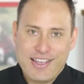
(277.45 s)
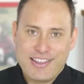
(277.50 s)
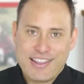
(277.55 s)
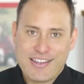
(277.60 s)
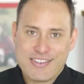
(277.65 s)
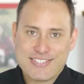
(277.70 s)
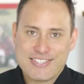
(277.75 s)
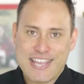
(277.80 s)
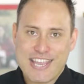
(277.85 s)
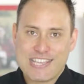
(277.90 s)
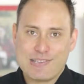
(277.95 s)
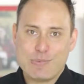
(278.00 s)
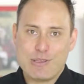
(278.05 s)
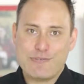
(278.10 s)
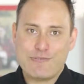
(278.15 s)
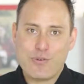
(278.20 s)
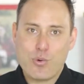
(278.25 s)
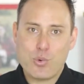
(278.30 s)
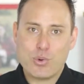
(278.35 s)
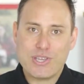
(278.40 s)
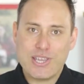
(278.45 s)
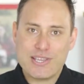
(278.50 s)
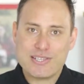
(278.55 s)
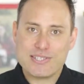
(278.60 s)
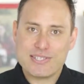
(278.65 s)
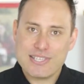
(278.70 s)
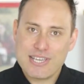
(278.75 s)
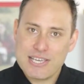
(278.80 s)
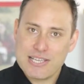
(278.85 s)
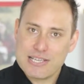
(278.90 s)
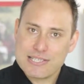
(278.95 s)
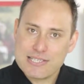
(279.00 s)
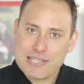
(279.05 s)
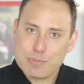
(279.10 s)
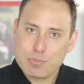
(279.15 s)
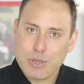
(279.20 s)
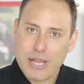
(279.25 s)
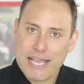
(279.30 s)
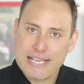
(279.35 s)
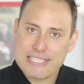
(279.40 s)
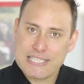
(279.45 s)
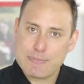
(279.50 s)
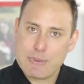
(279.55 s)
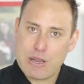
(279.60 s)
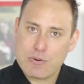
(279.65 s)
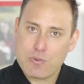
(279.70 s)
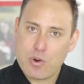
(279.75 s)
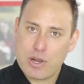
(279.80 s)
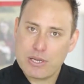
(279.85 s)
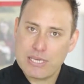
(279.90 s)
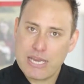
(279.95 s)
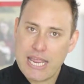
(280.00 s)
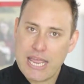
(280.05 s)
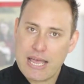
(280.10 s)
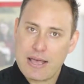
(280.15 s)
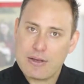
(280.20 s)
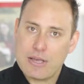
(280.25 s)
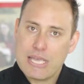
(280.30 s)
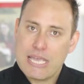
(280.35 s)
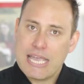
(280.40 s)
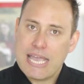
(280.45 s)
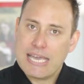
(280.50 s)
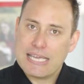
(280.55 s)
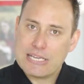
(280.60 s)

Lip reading: Now, it's taken me 4 years to get it to the place I'm at right now,